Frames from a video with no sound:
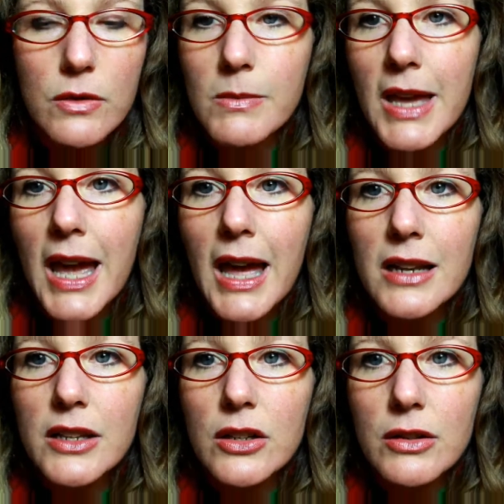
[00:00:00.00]
from
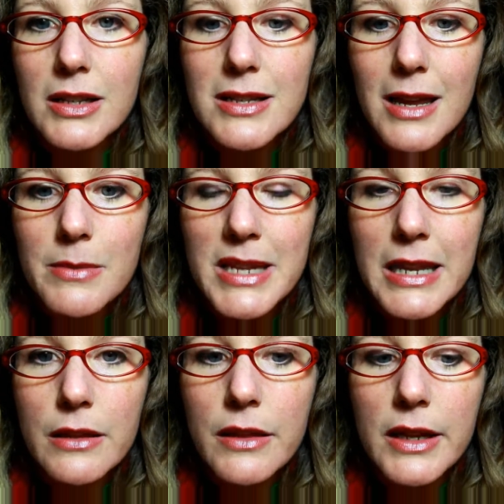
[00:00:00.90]
that you know
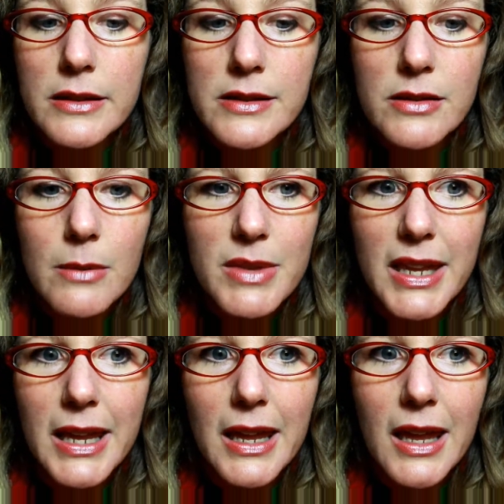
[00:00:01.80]
contaminating things so I'm
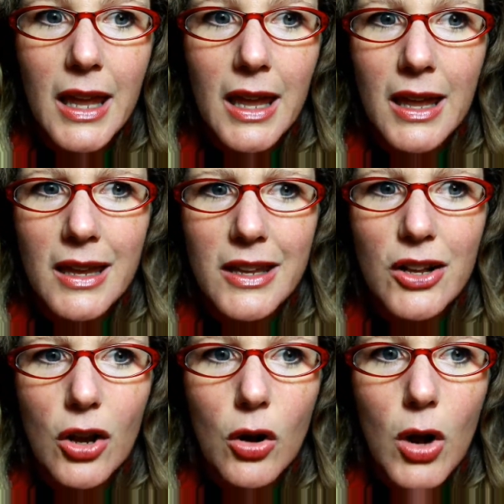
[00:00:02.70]
thinking you
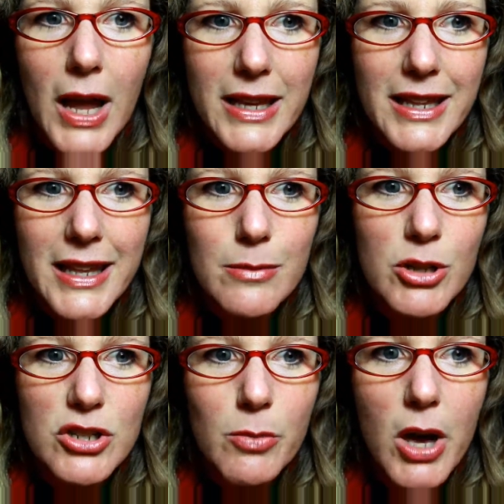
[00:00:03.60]
know I could get a
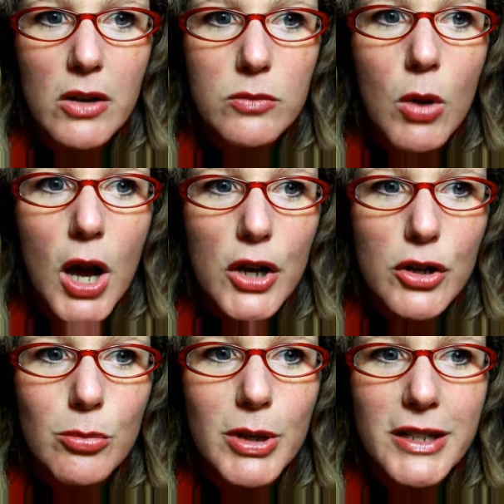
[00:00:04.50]
bunch of bottled
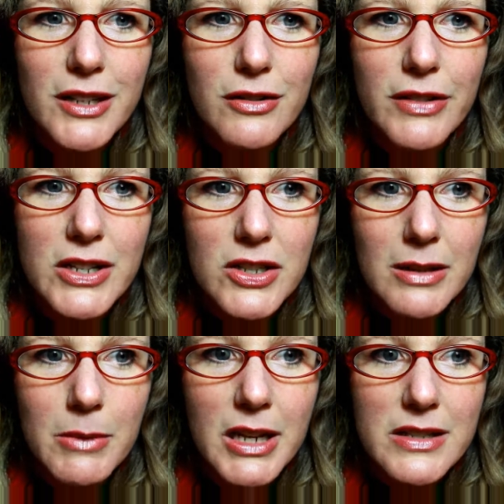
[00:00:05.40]
water but you know
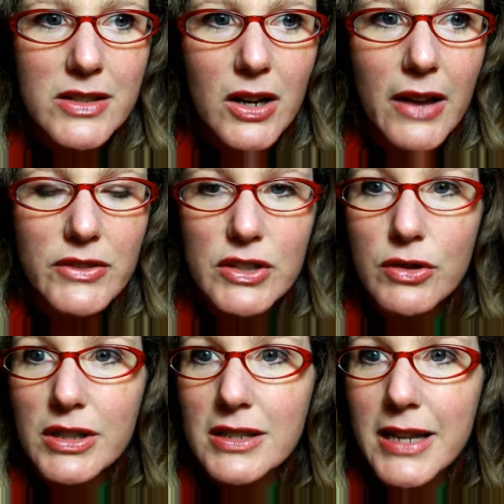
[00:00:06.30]
eventually I'm gonna start having to
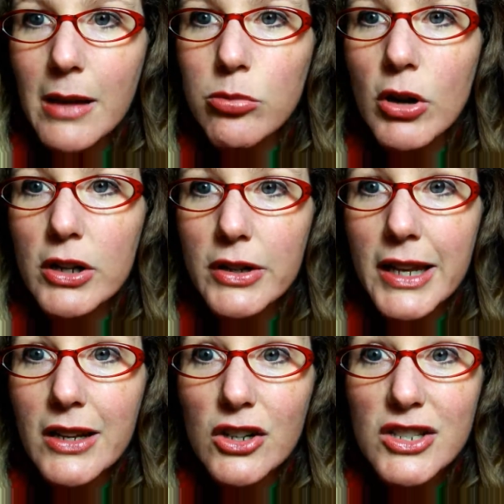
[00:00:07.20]
drink the tap water
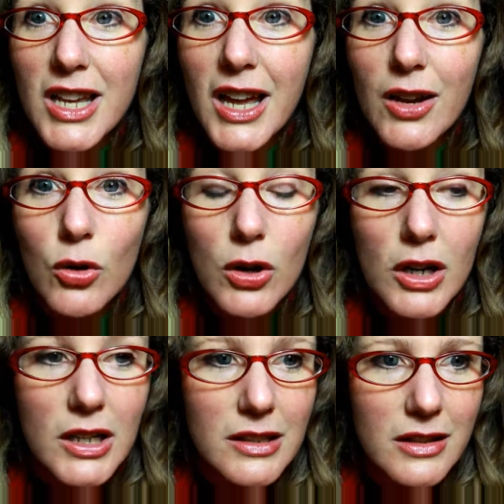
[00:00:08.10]
again aren't I
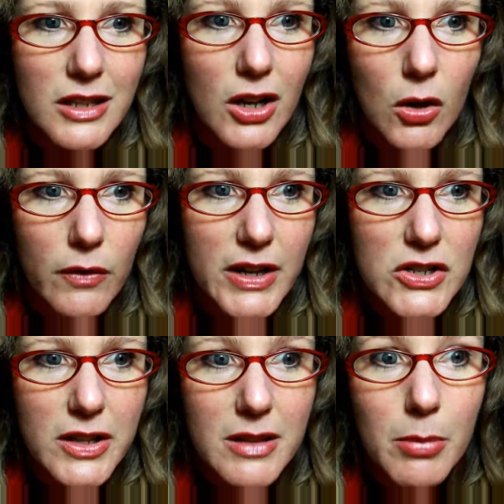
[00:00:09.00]
or you know,
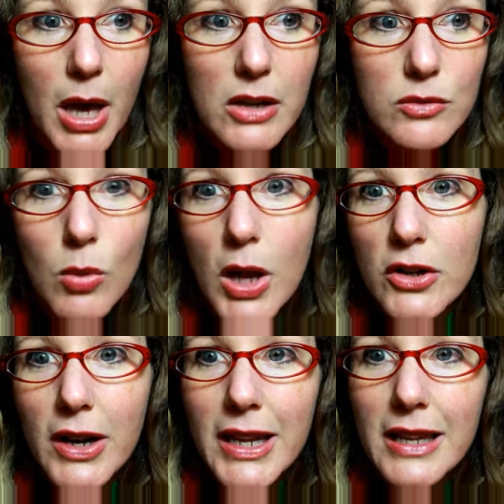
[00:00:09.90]
eventually the bottled
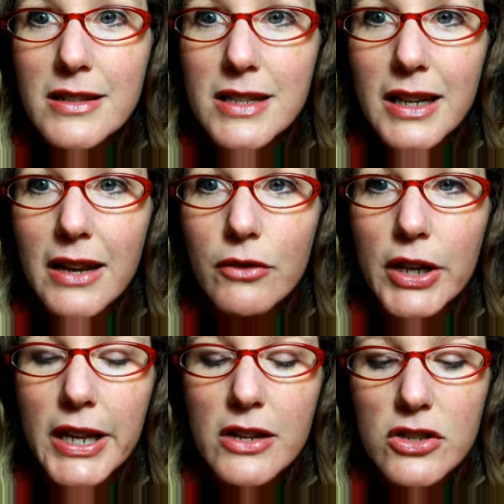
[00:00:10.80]
water I get is going to have
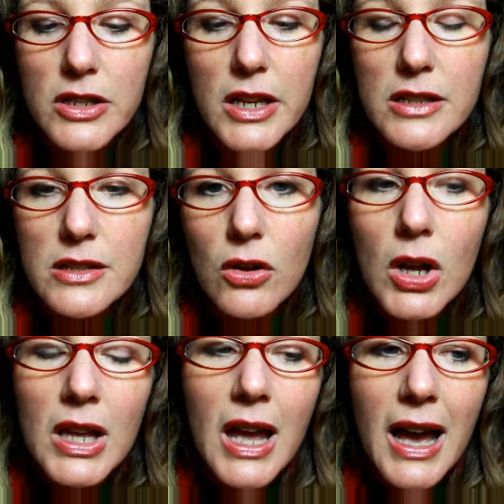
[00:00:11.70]
radiation in it. So
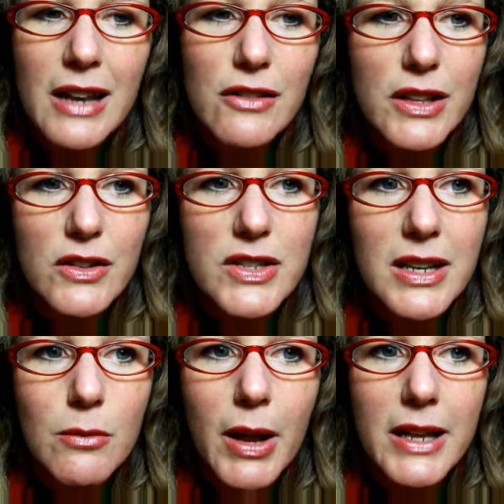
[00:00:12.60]
I don't think there's
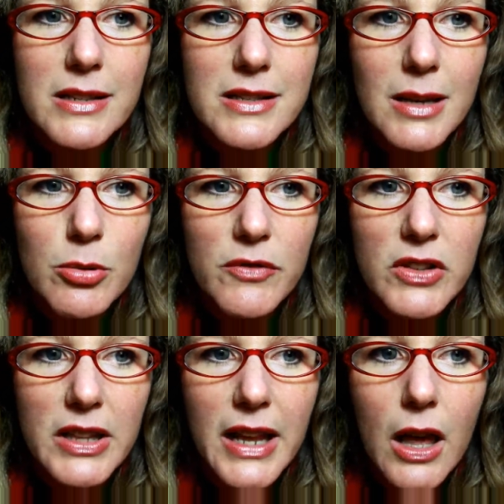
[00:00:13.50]
any way to stay
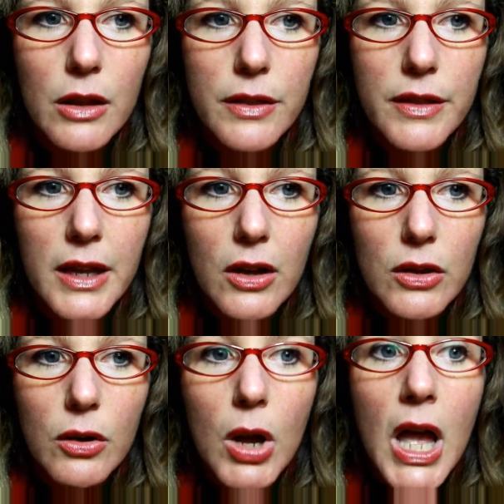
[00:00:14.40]
perfectly healthy,
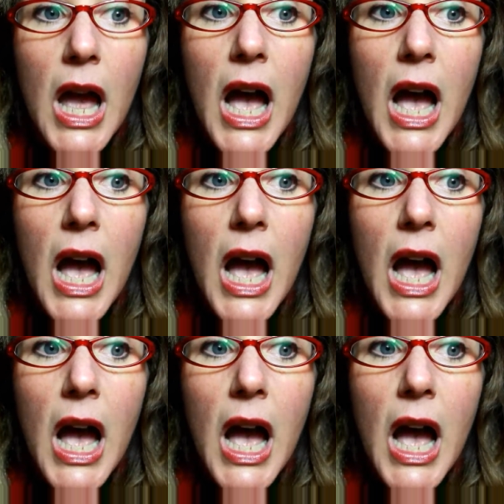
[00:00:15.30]
although